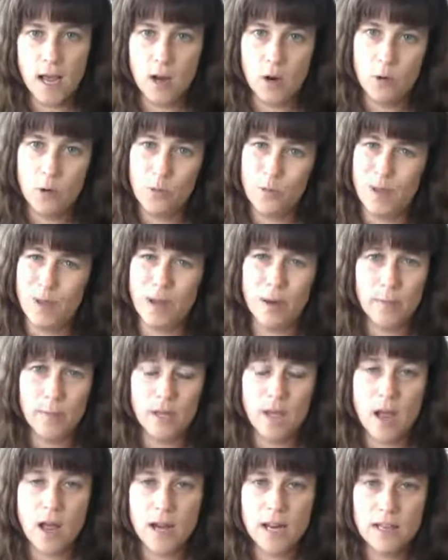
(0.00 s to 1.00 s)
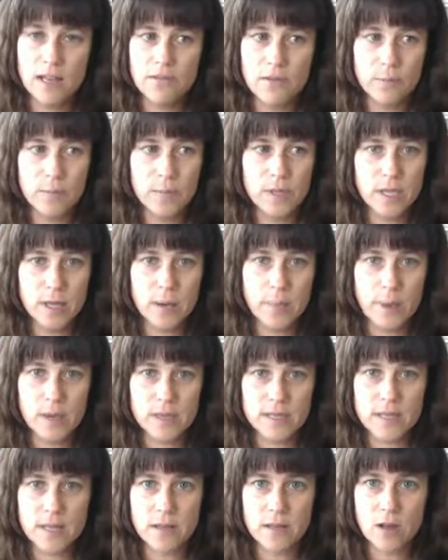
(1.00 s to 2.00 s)
who may or may not even be a
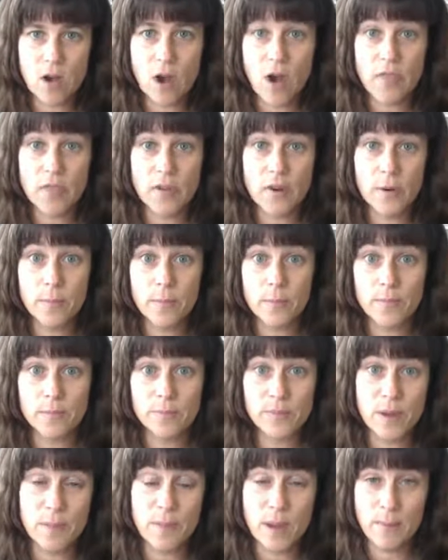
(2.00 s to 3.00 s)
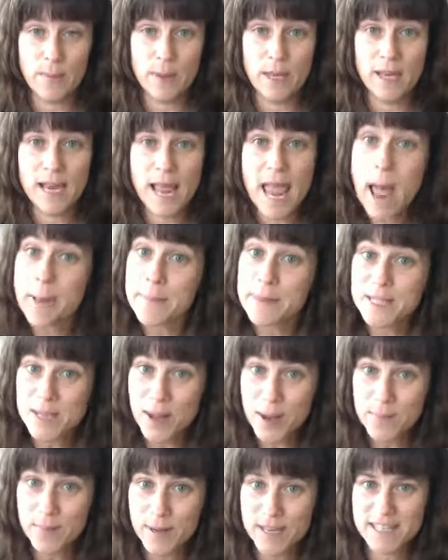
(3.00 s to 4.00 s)
best-selling author. They may be an
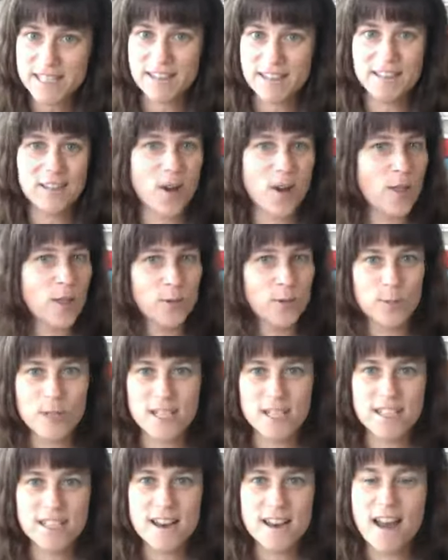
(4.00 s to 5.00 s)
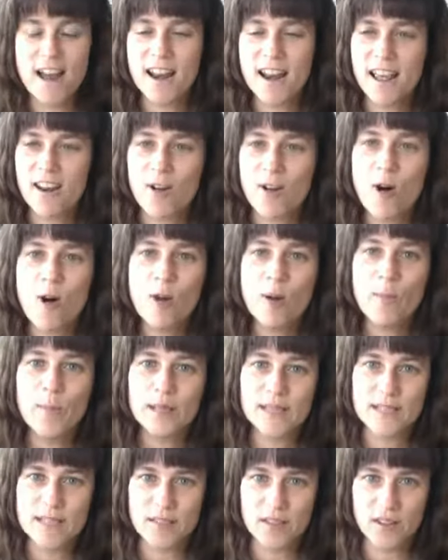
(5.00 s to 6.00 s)
Amazon best-selling author, which is not at all a
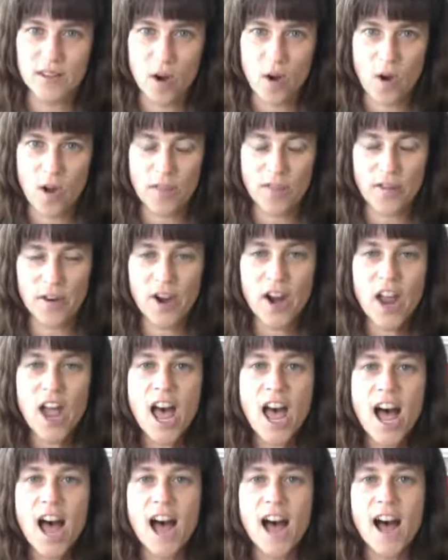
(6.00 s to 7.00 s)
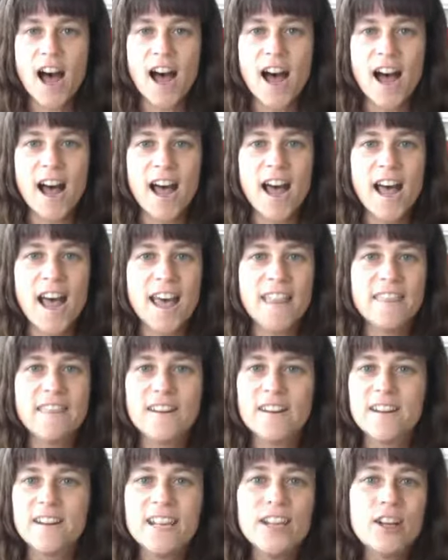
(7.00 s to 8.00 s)
best-selling author.
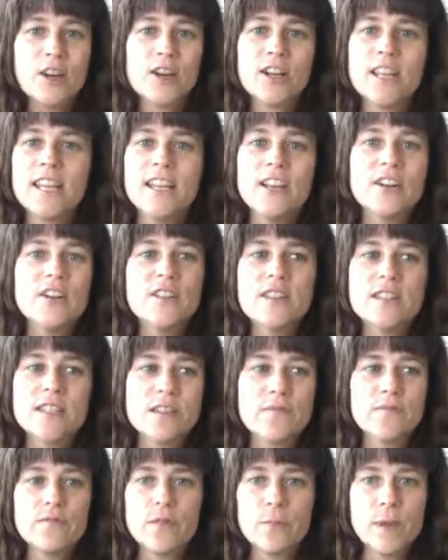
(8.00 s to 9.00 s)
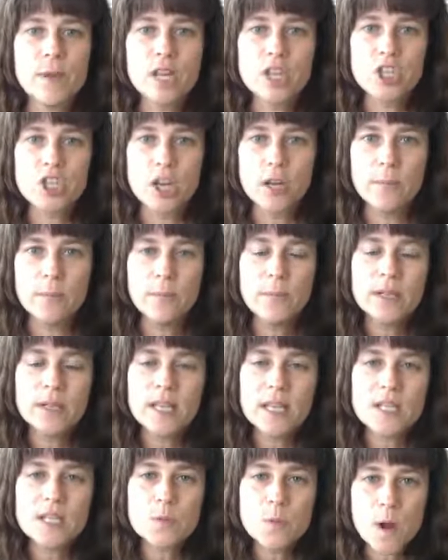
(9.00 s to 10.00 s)
They're eager to hear this information. But
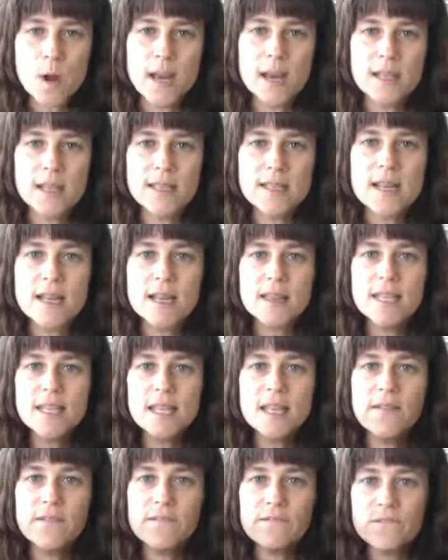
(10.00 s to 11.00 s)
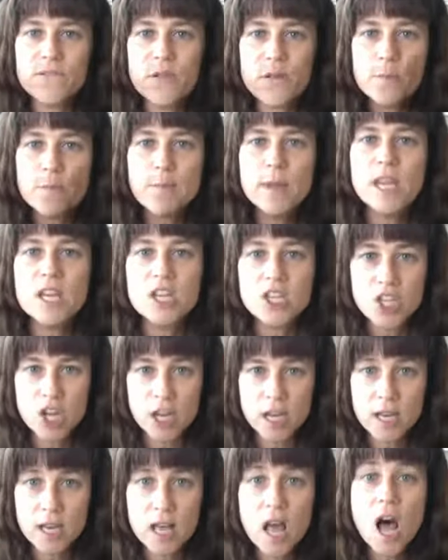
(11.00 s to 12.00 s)
guess what? It's not the
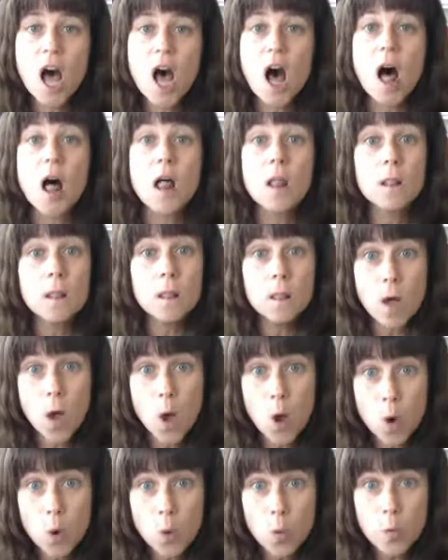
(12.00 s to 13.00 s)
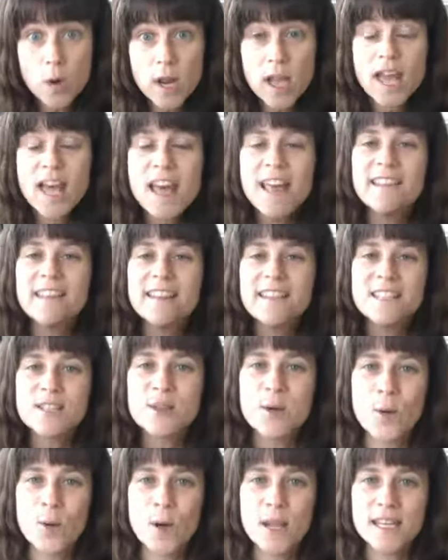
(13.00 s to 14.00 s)
information alone that's
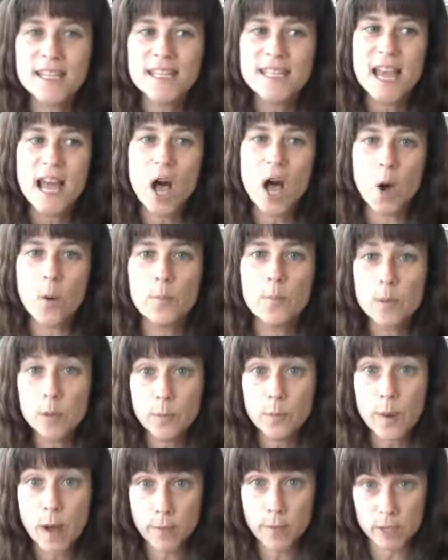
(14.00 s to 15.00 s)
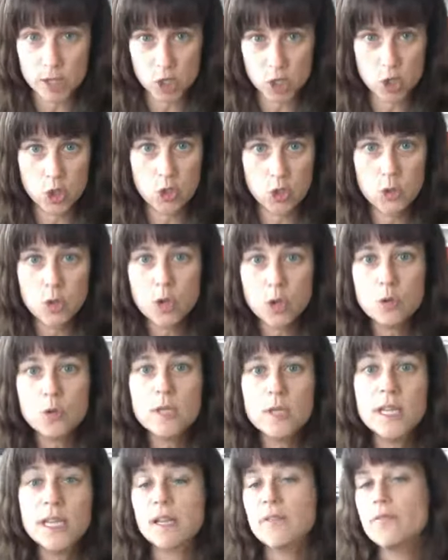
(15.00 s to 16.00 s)
going to help you publish. Do you
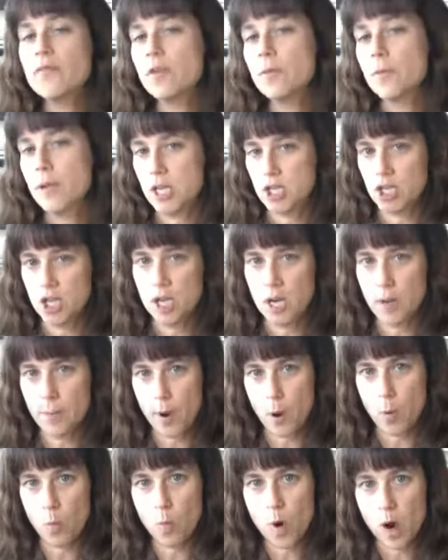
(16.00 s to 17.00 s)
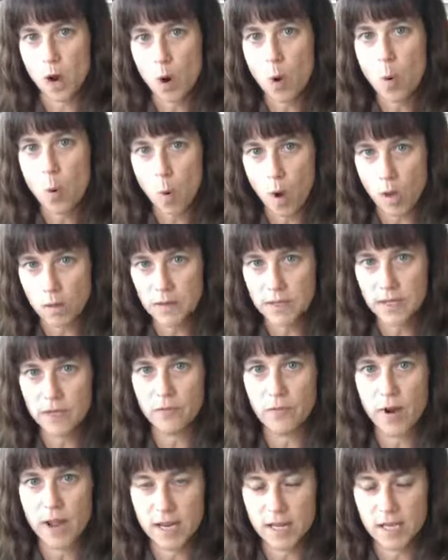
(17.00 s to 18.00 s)
need information about what quality
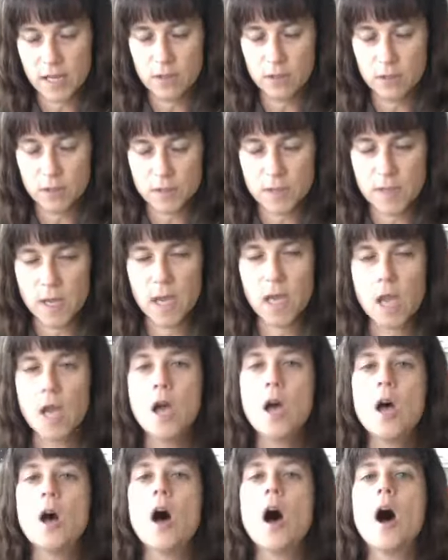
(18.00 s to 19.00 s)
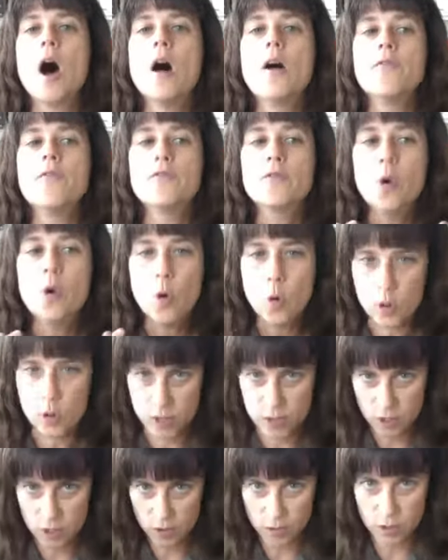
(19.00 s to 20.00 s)
writing looks like? Of
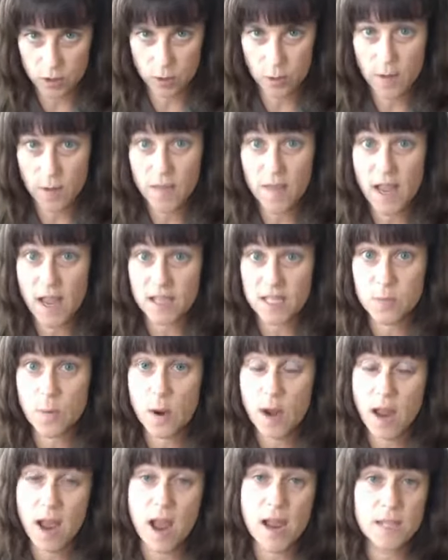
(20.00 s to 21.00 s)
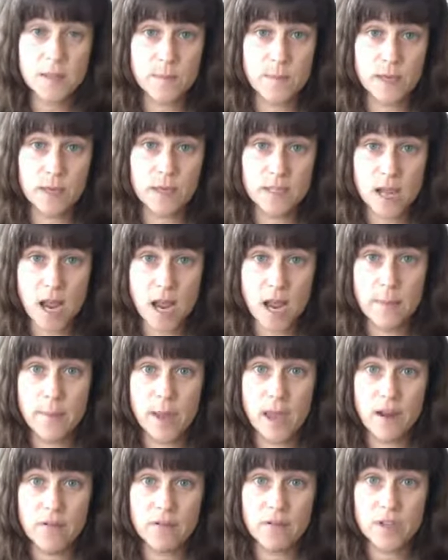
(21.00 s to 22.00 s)
course you do. And that's why I spend time
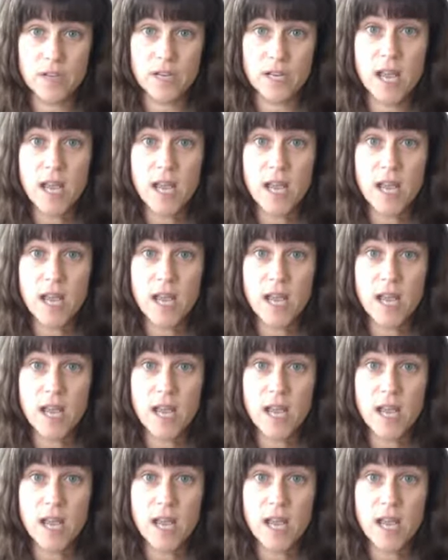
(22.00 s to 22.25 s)
every